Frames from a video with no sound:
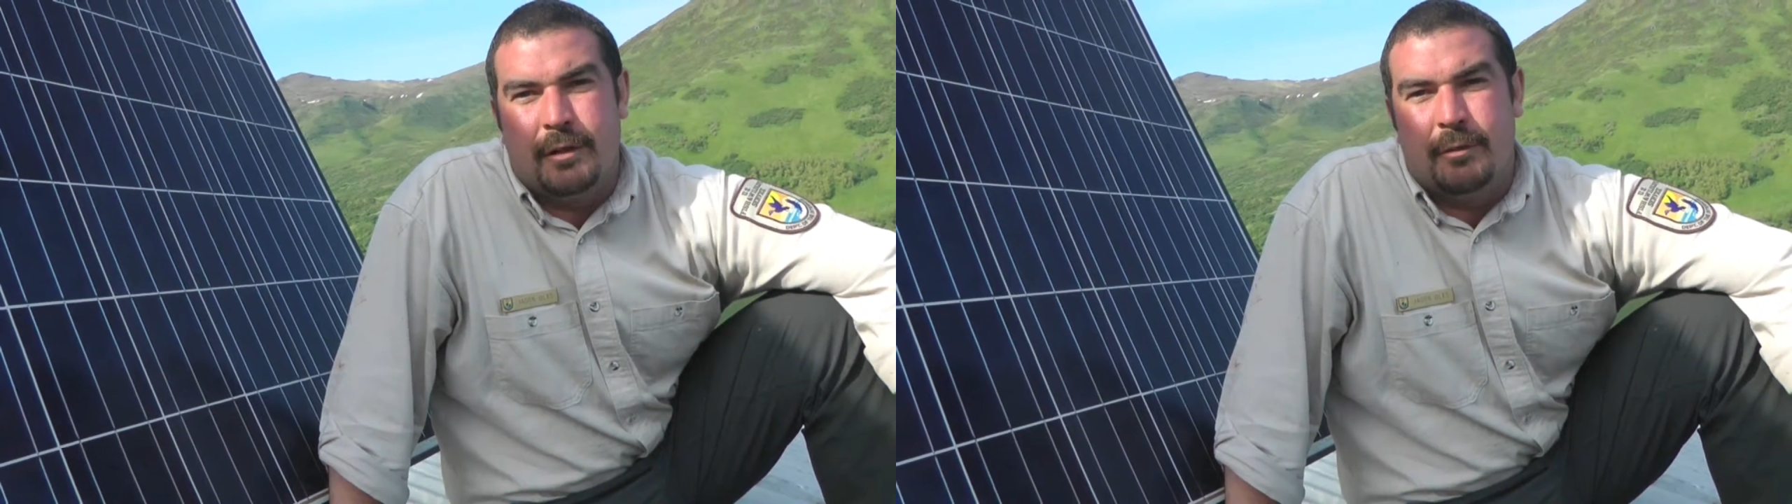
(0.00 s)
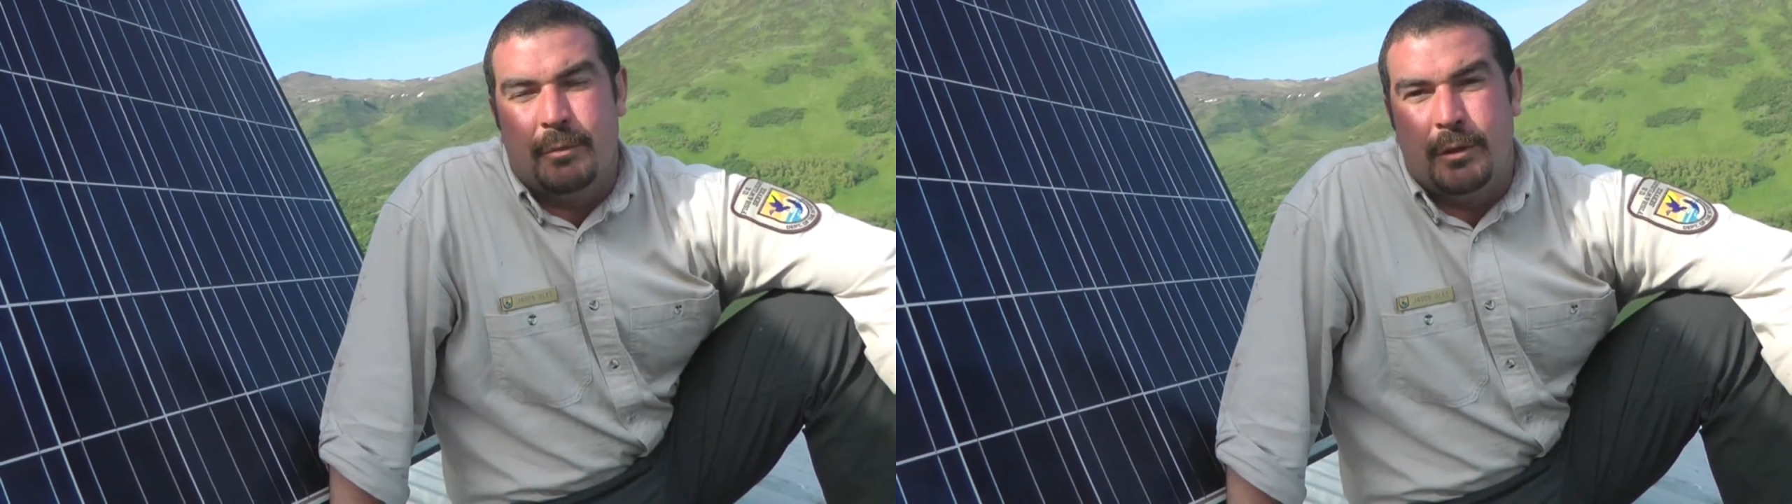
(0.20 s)

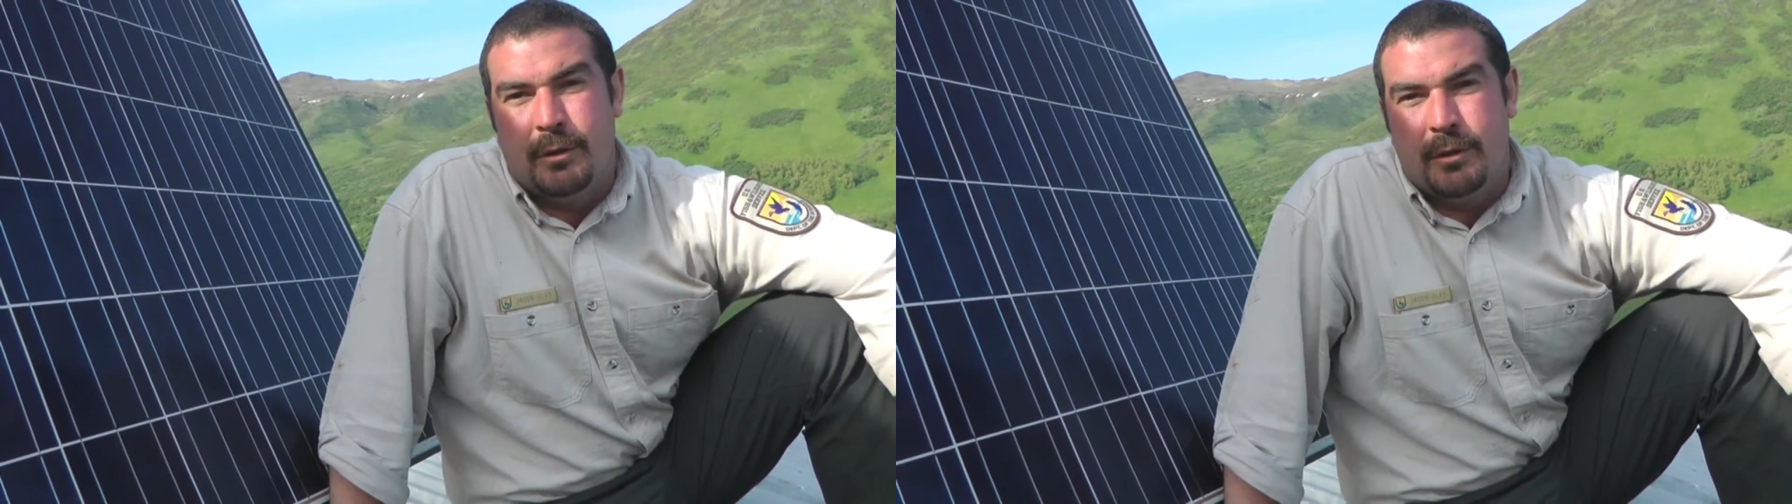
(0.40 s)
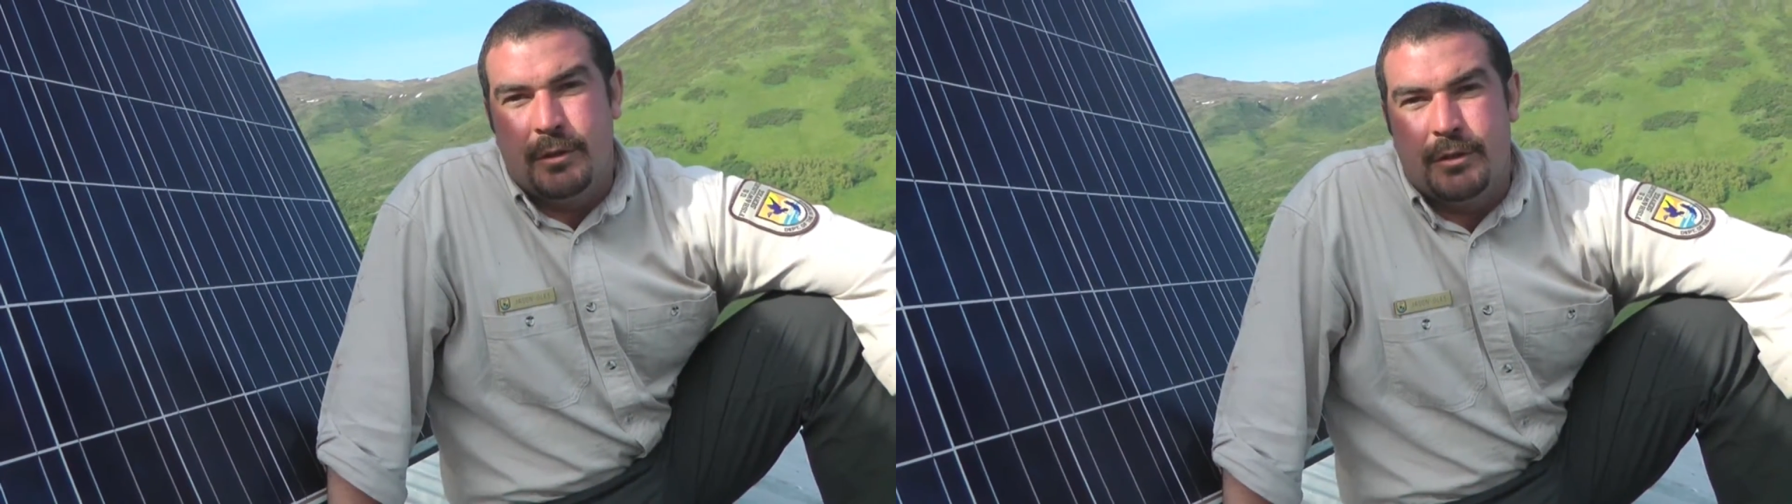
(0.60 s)

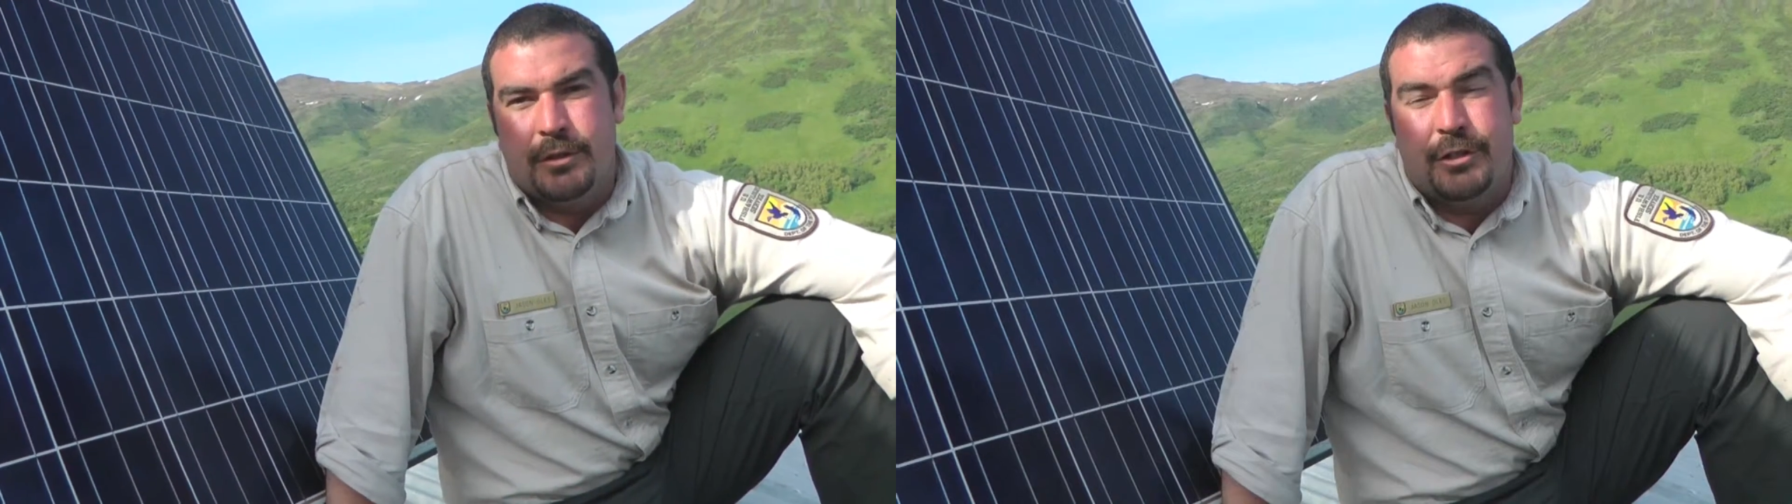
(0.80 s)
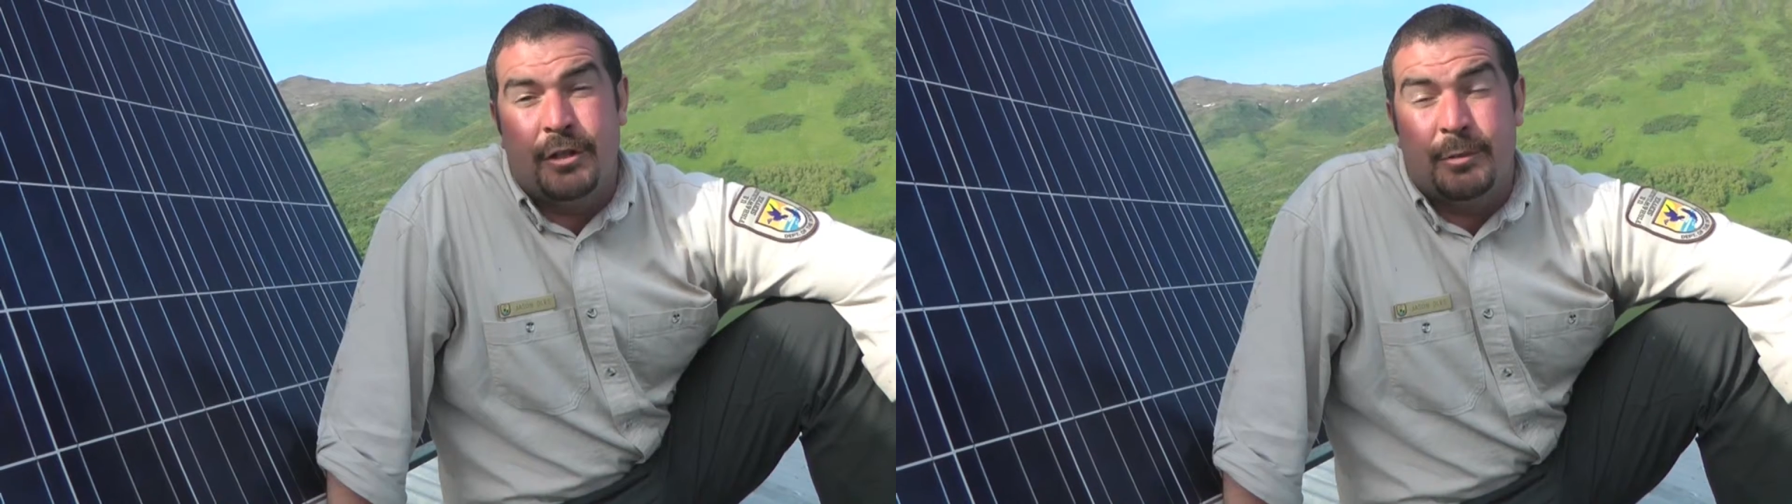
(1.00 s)
computers or
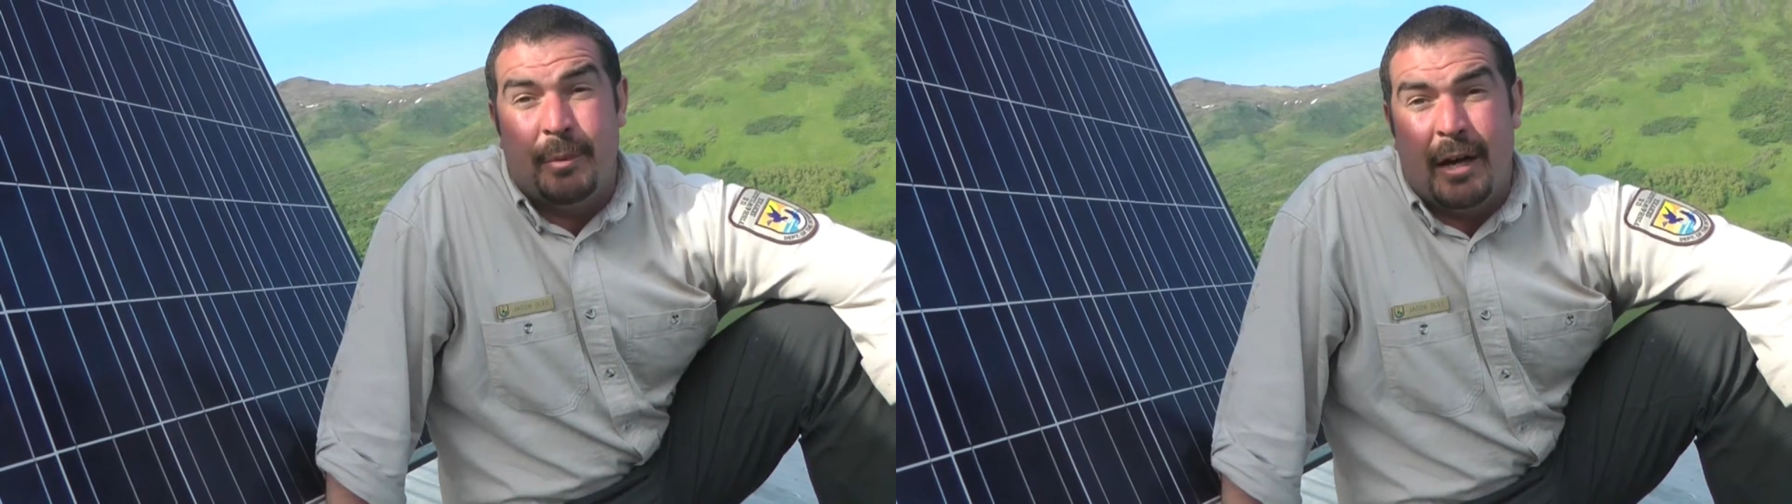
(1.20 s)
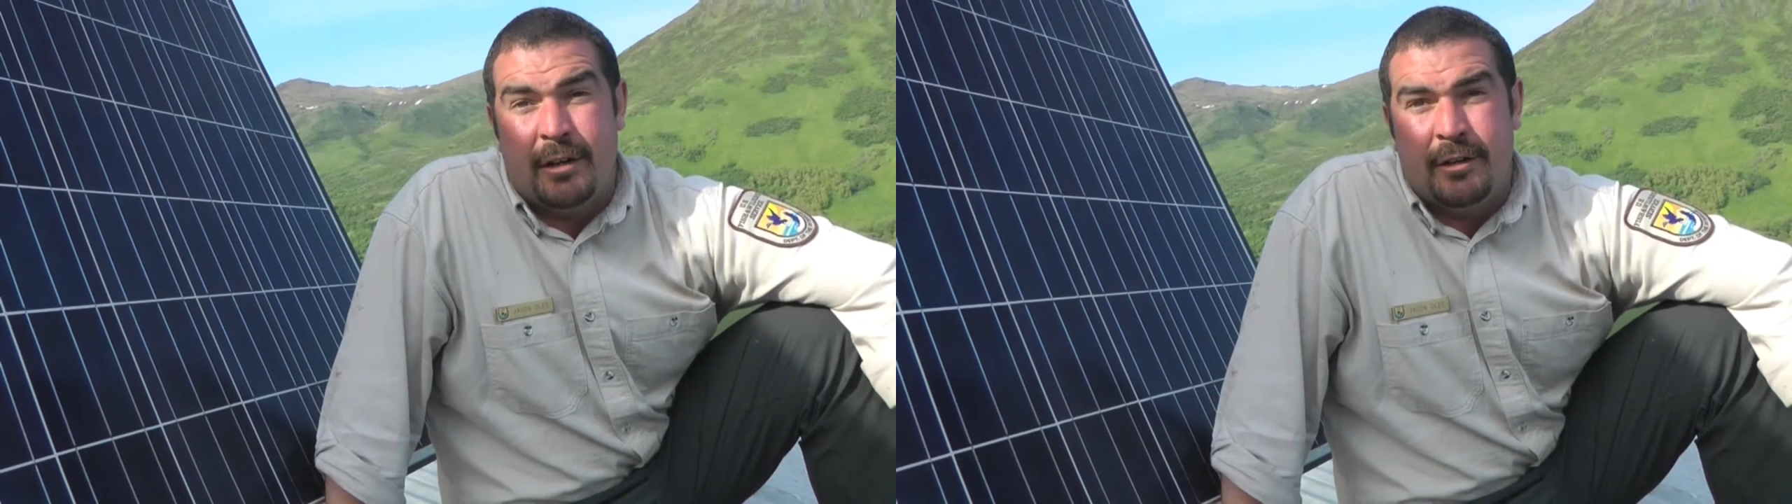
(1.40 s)
charge
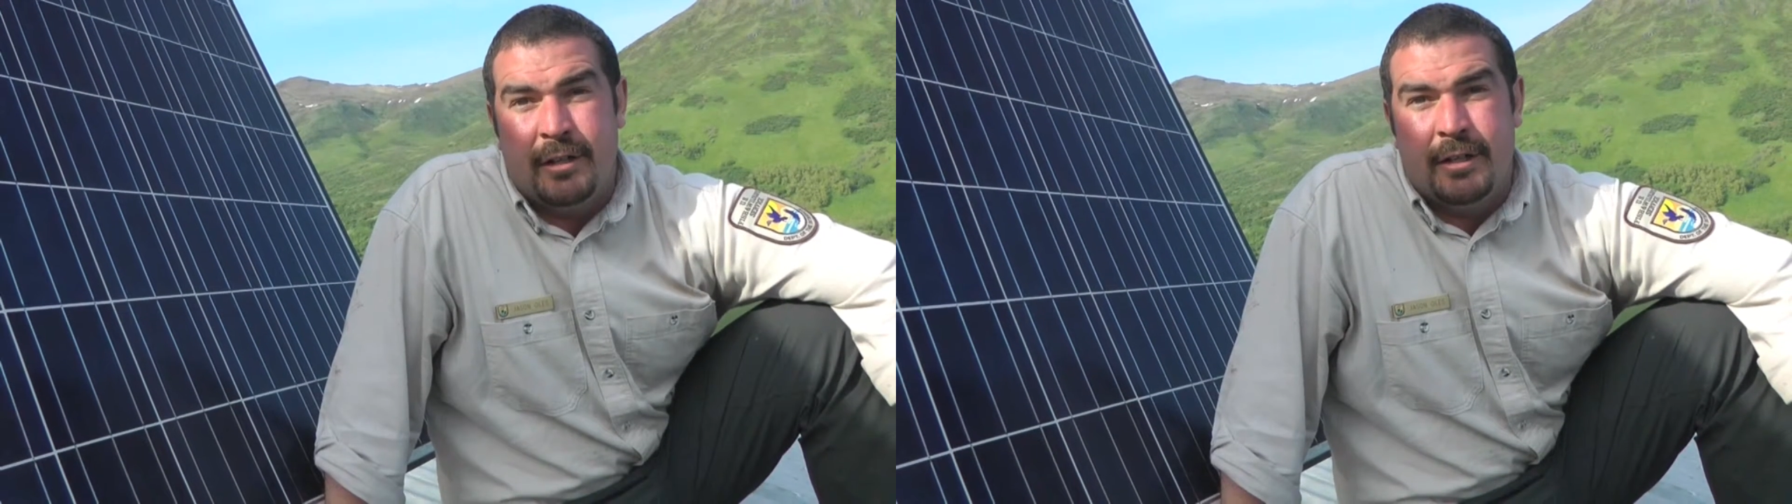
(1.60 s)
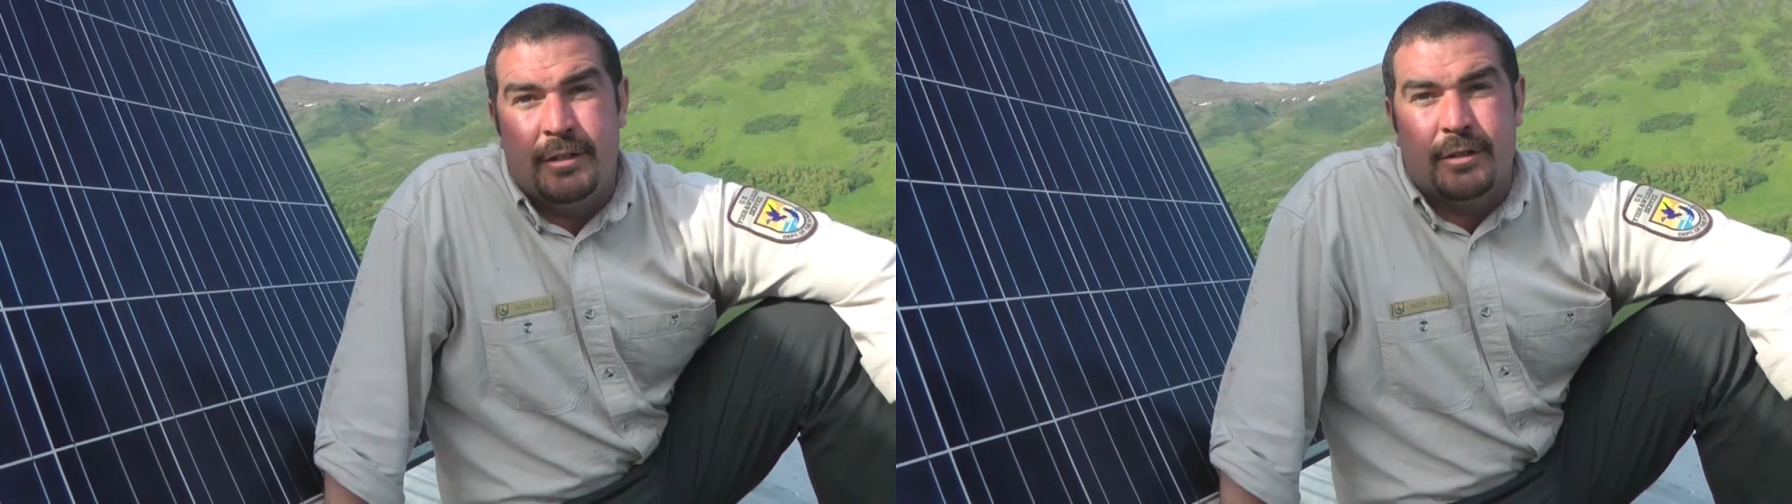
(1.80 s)

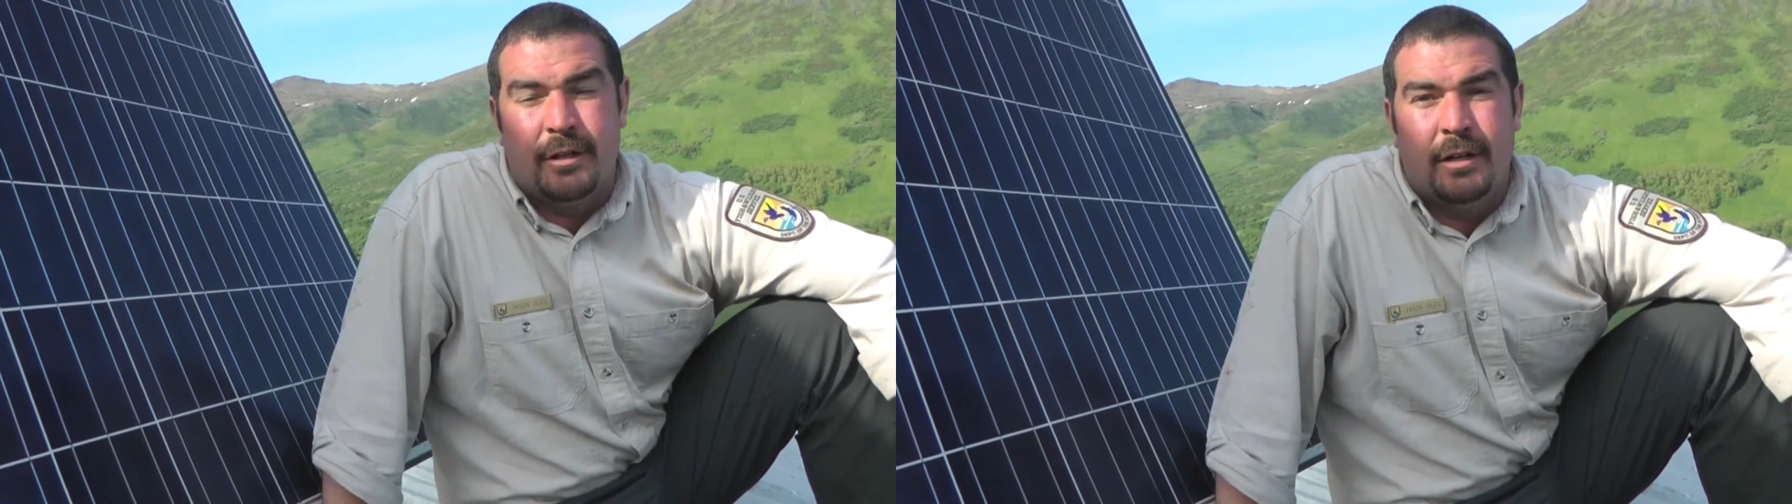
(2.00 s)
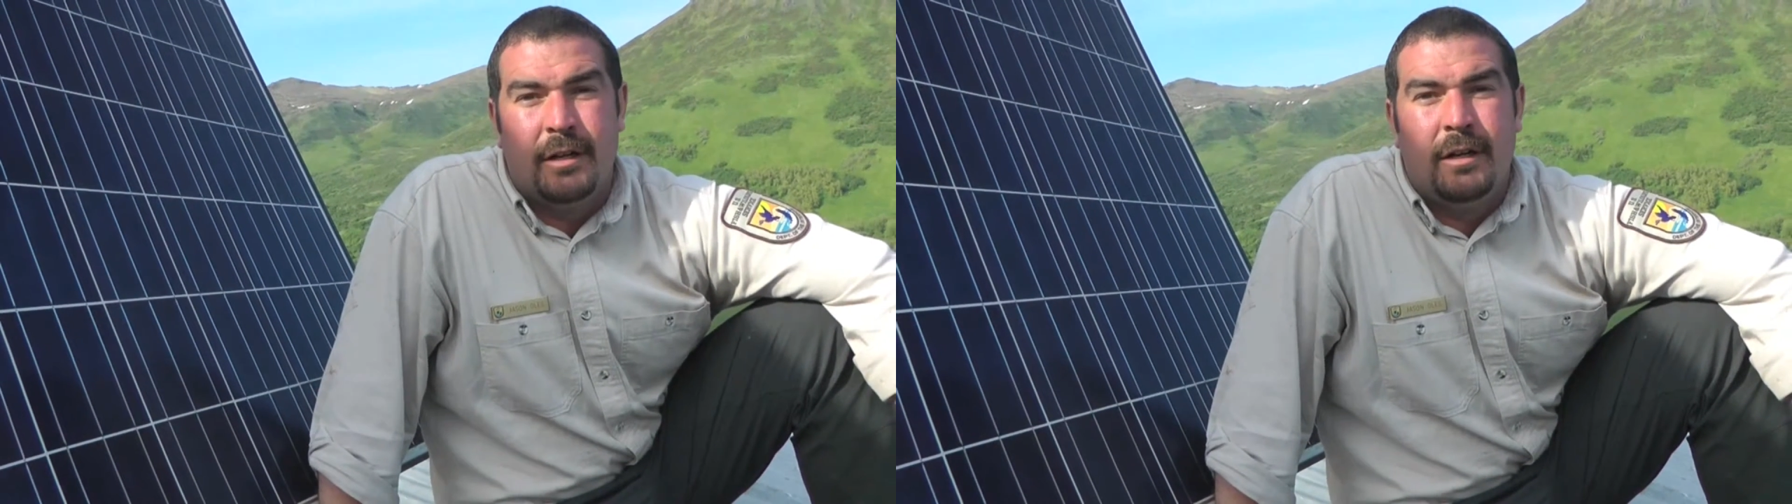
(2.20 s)
batteries or